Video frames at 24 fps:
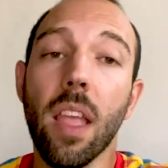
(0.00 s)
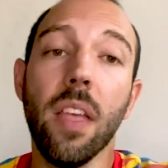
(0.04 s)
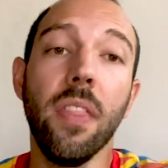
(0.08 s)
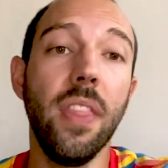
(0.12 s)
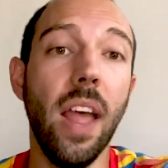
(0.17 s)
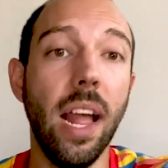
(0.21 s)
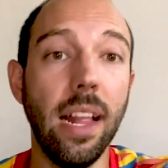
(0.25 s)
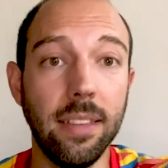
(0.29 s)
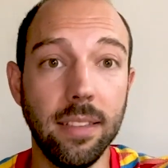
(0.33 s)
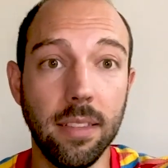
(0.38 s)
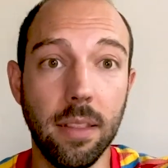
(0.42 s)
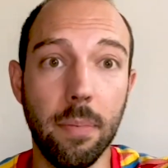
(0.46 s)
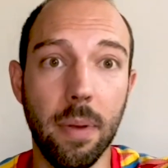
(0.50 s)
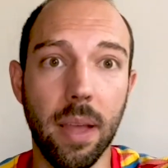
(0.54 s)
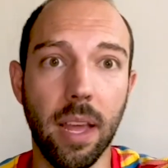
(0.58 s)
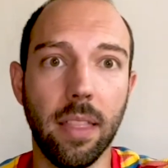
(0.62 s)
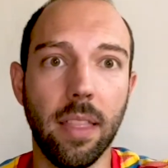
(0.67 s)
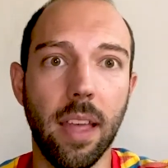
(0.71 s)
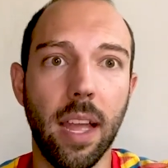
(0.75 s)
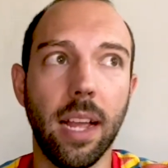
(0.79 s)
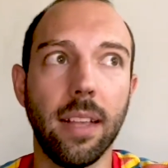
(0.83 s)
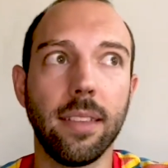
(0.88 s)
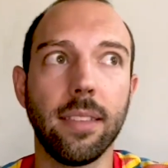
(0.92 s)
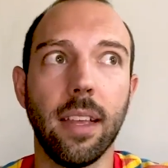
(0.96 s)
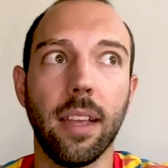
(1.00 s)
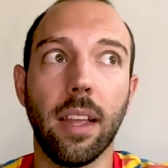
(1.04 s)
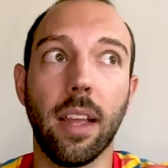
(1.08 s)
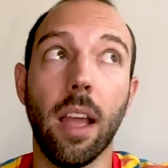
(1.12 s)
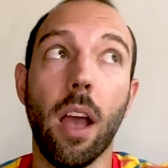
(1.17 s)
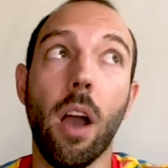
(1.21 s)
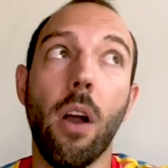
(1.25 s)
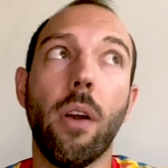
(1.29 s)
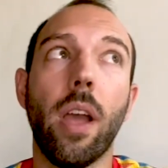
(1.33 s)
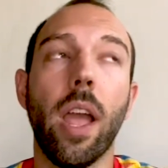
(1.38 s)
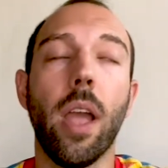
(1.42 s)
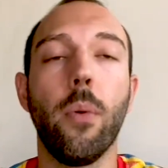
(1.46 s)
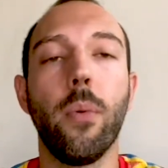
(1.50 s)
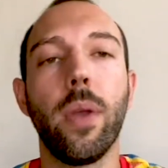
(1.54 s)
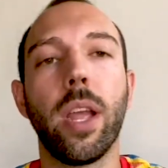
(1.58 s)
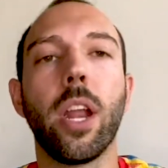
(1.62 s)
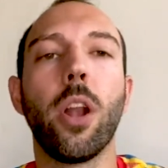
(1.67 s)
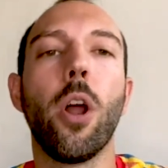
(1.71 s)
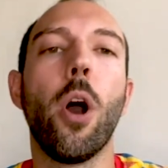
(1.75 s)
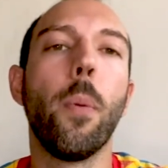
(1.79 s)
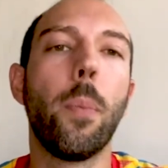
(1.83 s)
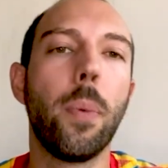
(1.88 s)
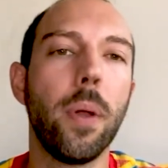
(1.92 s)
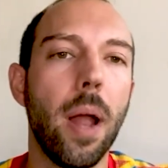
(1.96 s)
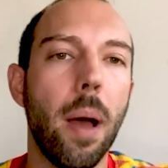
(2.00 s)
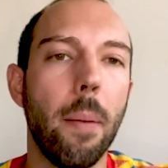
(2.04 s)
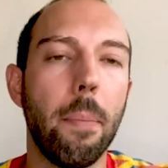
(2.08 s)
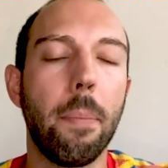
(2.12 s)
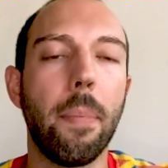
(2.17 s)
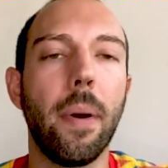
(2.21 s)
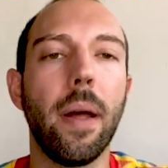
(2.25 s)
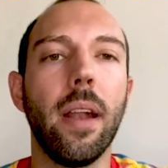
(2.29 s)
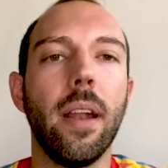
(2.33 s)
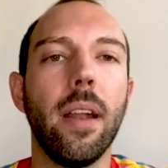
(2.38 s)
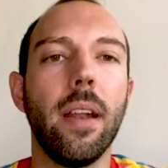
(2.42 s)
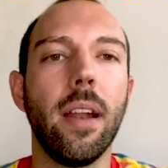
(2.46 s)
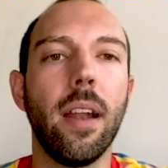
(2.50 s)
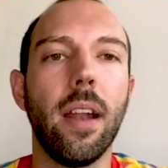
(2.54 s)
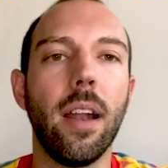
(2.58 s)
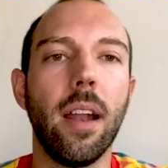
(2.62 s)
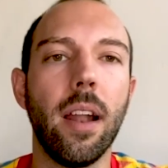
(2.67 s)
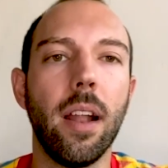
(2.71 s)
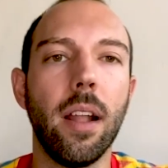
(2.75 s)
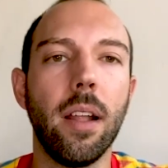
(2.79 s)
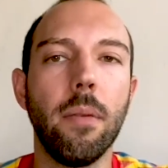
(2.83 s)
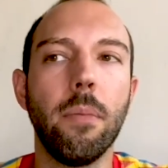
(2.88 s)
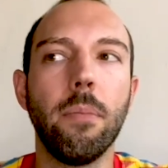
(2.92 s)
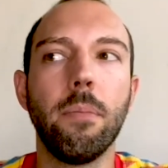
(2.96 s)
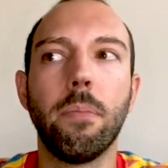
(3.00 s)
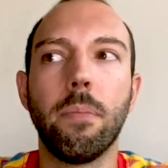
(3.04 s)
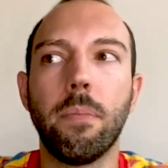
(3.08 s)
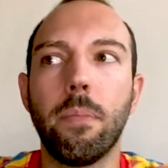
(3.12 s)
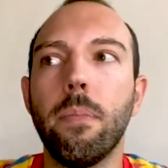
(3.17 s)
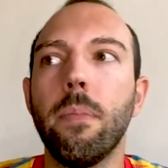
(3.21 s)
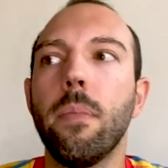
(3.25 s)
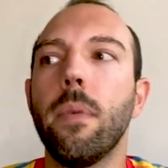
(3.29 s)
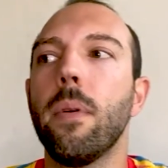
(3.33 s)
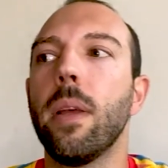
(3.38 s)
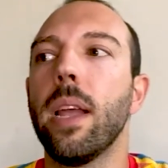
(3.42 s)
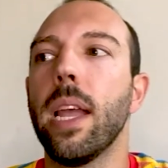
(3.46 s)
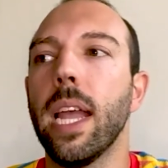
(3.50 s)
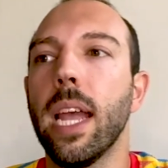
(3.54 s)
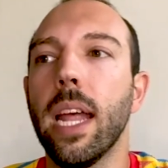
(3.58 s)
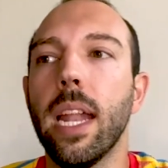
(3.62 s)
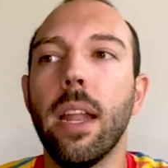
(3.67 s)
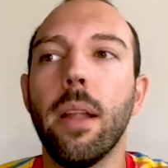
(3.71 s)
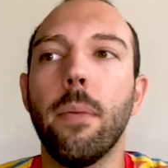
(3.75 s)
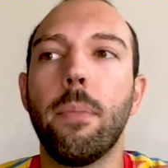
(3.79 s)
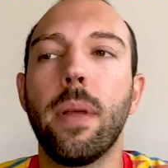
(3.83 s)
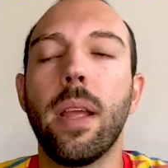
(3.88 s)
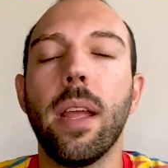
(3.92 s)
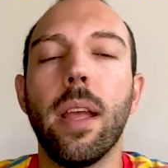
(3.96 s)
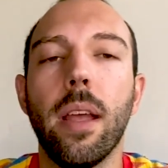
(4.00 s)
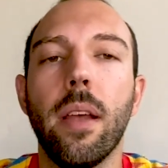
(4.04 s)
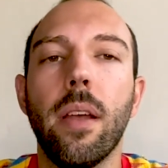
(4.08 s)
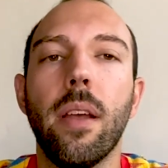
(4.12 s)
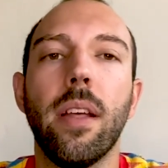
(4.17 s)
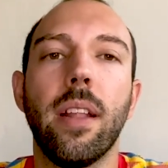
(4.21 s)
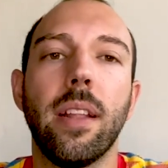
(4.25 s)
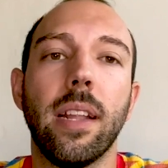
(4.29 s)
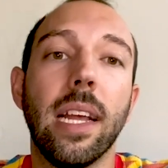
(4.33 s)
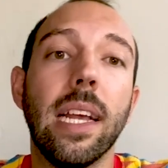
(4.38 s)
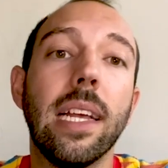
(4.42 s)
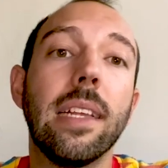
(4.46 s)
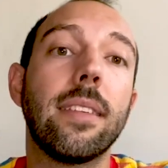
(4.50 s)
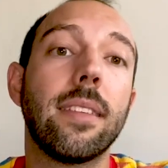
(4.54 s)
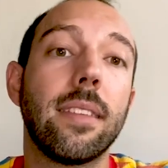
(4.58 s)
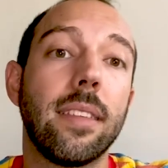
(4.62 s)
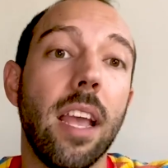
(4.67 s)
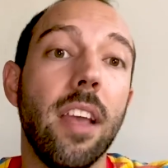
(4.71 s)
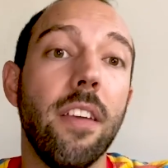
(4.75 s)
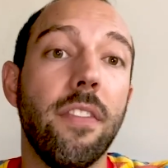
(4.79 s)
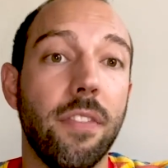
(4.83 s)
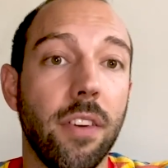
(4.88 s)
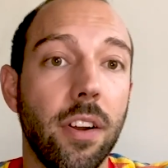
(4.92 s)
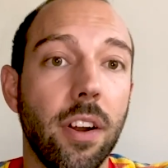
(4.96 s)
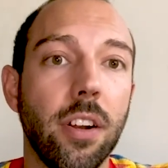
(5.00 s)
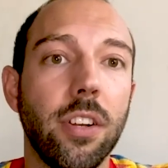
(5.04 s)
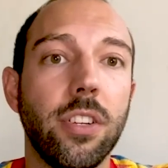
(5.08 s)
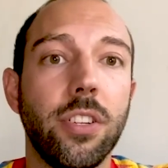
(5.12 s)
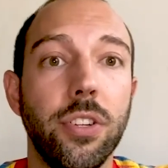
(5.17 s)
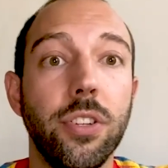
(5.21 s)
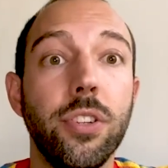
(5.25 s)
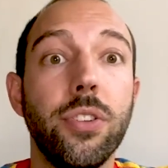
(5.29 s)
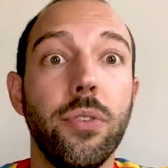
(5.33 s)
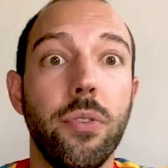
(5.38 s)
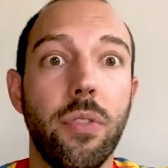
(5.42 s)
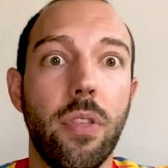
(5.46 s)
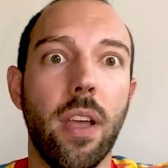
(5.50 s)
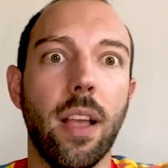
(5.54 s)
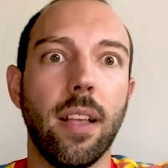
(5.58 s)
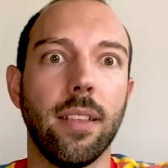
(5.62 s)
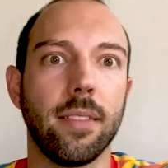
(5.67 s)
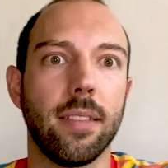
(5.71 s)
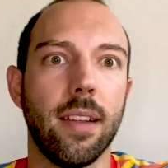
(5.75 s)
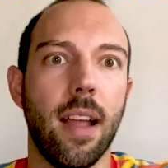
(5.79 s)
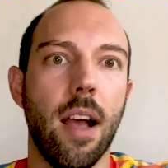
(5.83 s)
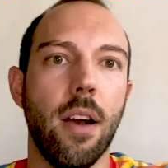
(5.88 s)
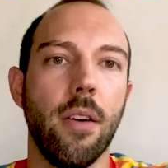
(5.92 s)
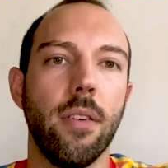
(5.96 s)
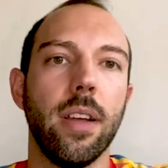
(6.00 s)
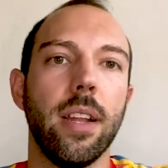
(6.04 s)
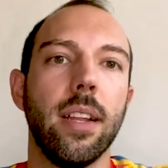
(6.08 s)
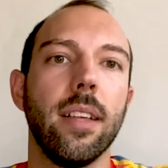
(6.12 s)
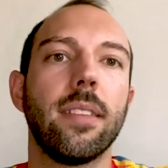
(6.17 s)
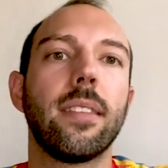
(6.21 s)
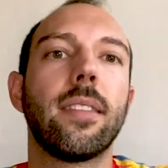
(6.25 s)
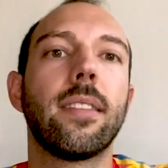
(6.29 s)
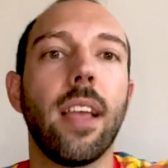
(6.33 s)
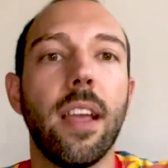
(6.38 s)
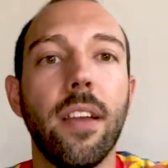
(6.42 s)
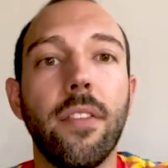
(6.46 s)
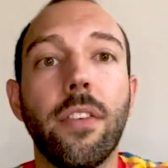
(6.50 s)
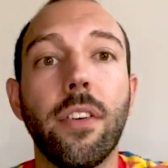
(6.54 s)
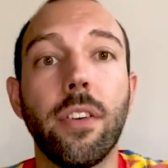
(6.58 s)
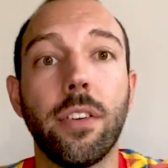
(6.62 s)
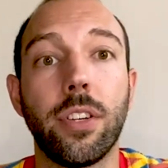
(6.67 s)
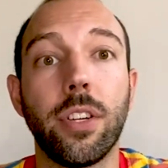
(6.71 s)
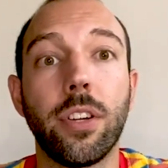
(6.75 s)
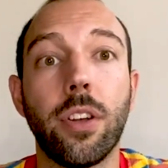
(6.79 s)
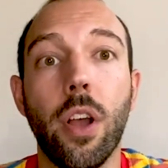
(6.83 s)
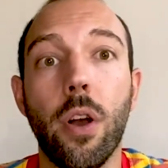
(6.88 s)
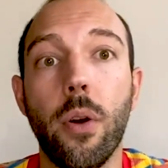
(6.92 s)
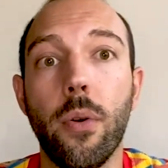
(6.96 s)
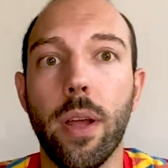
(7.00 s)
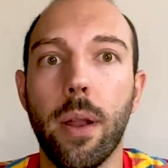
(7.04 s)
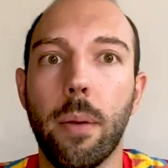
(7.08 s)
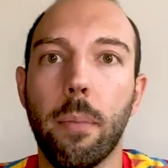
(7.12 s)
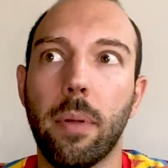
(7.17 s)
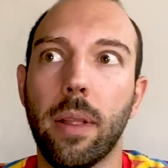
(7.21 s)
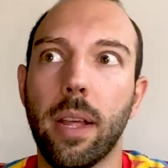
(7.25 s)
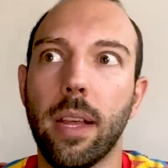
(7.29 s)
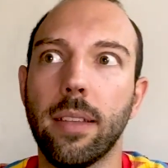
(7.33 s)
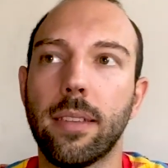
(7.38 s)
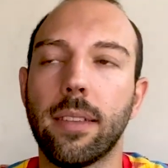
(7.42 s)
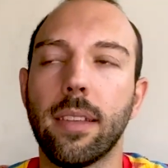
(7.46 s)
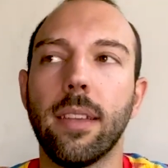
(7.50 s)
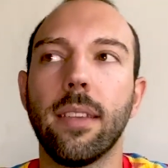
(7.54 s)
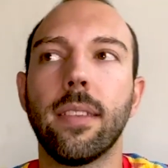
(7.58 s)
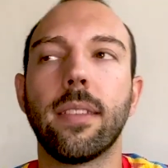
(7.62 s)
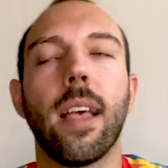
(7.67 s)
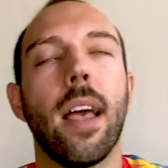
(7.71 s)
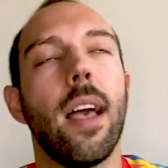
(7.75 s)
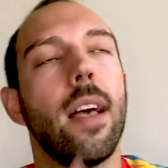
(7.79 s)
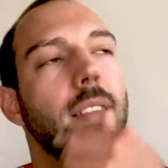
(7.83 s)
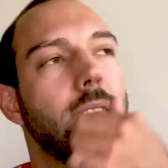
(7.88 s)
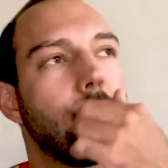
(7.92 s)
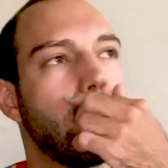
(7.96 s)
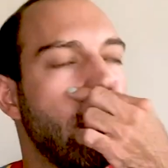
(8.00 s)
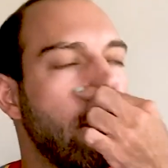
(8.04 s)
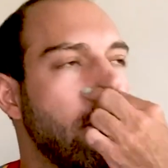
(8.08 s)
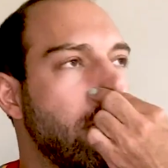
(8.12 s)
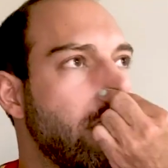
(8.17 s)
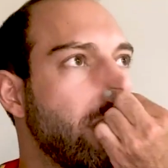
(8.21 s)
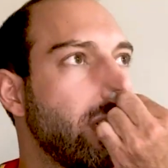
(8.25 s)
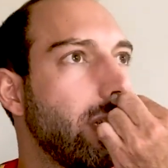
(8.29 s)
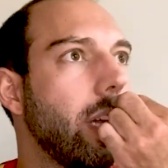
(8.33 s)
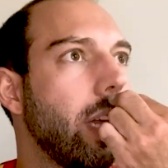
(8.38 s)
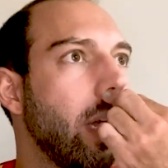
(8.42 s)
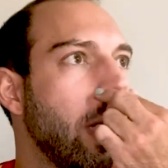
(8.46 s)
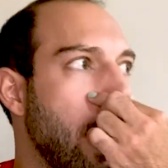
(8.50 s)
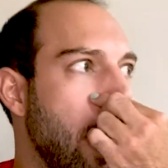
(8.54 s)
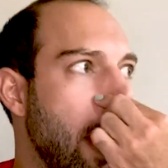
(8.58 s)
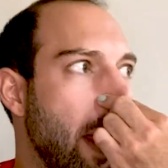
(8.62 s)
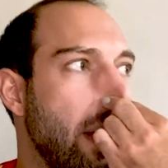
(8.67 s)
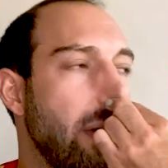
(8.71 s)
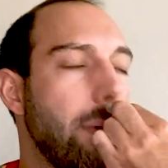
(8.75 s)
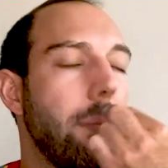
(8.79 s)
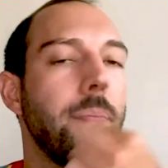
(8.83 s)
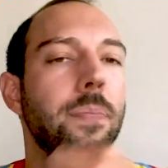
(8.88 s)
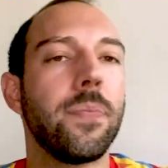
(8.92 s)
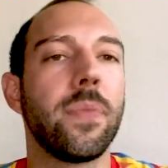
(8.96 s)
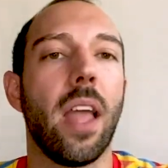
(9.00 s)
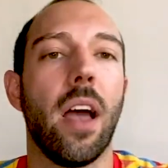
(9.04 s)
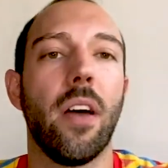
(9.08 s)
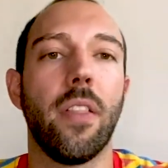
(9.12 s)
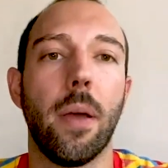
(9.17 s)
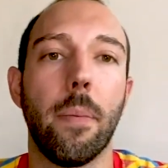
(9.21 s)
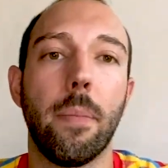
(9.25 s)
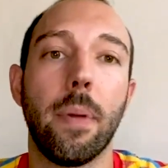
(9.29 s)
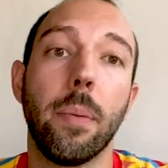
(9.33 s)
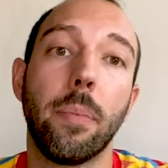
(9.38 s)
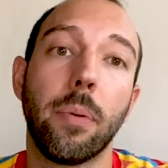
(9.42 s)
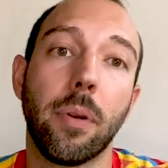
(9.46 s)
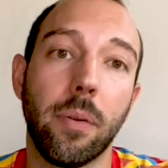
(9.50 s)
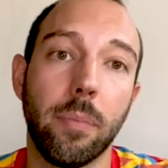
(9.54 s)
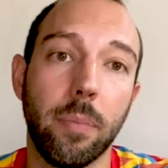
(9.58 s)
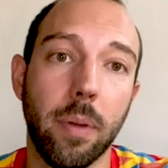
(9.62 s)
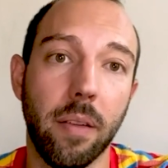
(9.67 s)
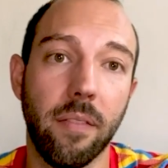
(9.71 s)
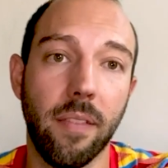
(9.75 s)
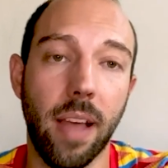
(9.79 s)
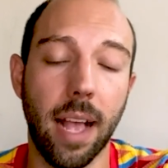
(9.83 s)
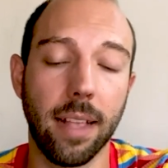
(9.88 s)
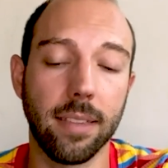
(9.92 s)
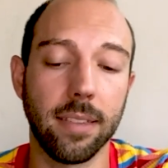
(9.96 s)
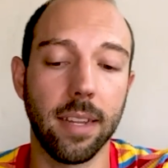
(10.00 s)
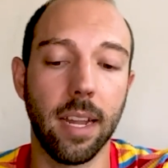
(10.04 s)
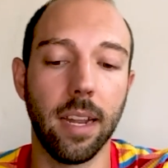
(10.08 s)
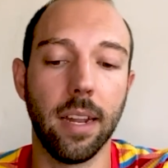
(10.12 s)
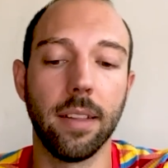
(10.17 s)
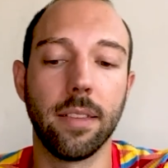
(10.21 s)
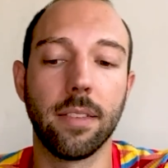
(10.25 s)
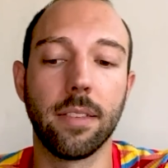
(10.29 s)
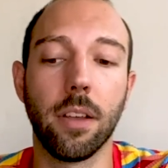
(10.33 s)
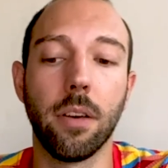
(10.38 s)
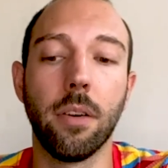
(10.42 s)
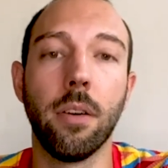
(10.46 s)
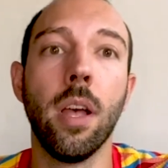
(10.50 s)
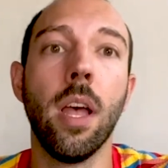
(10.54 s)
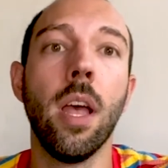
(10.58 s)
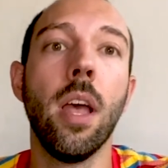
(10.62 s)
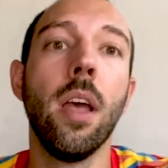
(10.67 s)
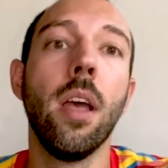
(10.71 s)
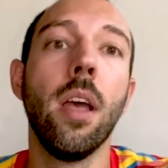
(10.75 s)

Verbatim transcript: that's the big thing. It's like, okay, we can open up, but it it is safer to do things now. It is safer to go in places, especially um, now that people are being vaccinated. So